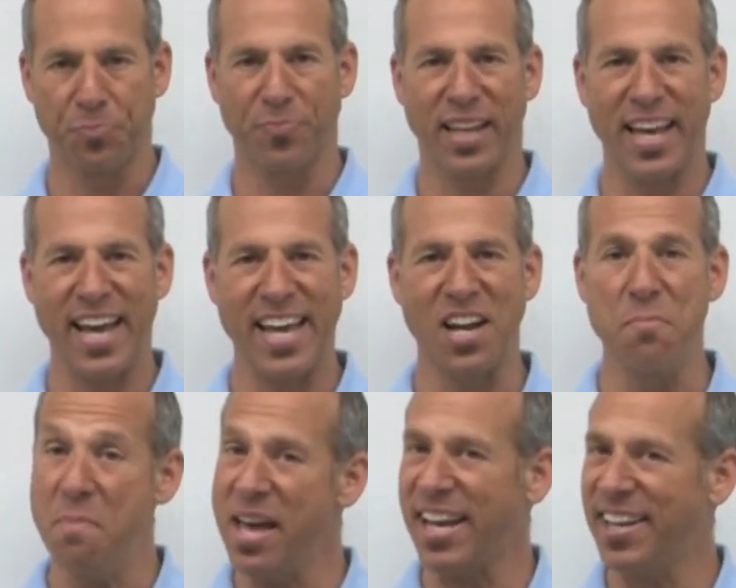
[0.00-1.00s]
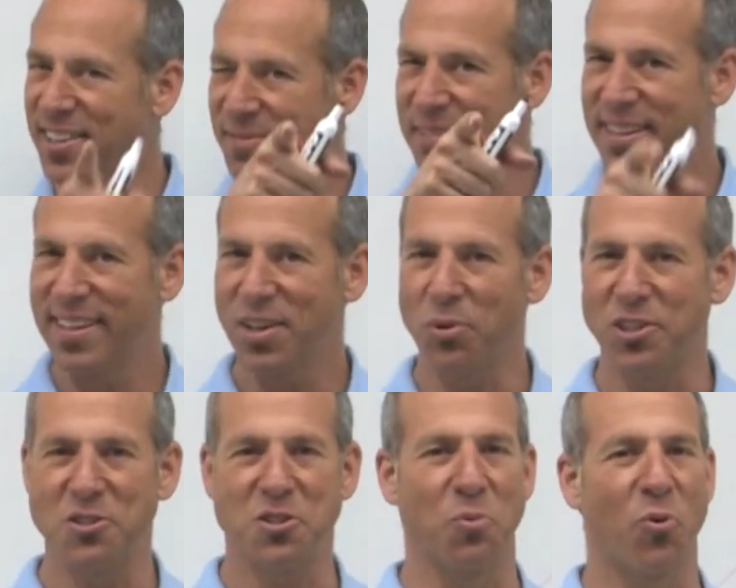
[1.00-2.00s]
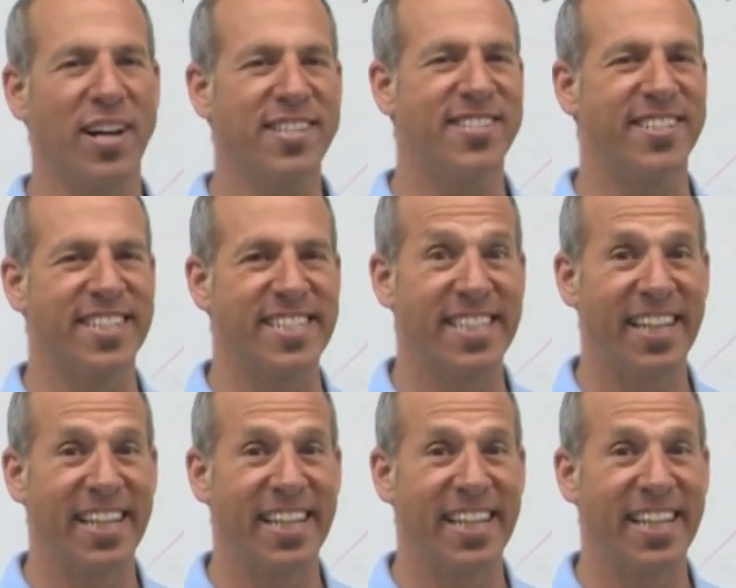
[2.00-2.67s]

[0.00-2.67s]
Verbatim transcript: Okay, in a minute, we'll do some questions.